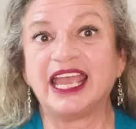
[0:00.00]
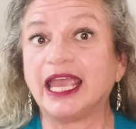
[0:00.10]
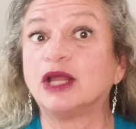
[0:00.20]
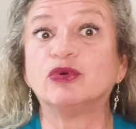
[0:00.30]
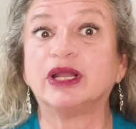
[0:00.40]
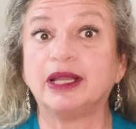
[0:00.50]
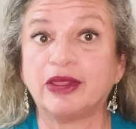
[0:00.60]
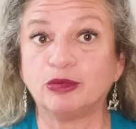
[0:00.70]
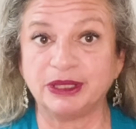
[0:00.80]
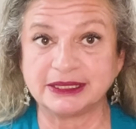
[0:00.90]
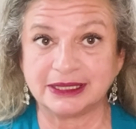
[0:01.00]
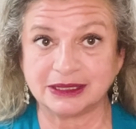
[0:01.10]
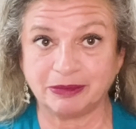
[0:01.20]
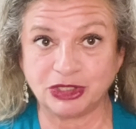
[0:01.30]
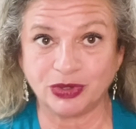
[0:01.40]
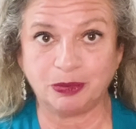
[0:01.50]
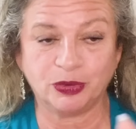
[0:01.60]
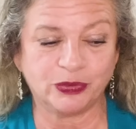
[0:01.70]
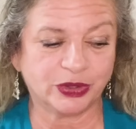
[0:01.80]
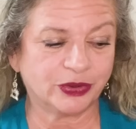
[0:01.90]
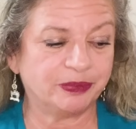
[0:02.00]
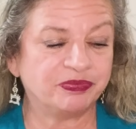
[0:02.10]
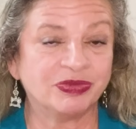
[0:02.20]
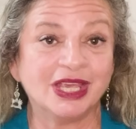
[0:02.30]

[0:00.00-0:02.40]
and run another business, my drapery workroom.